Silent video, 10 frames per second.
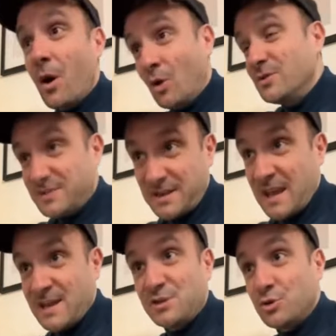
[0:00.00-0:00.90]
on
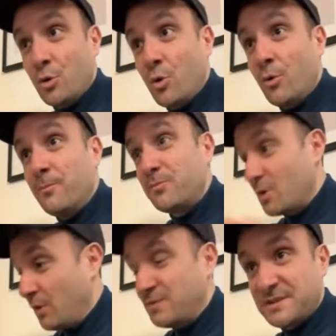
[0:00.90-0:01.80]
stage or
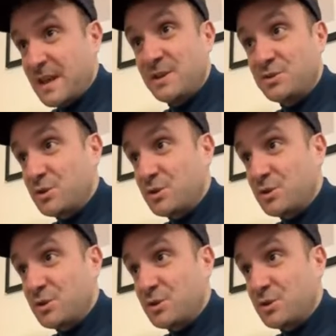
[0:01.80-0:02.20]
off stage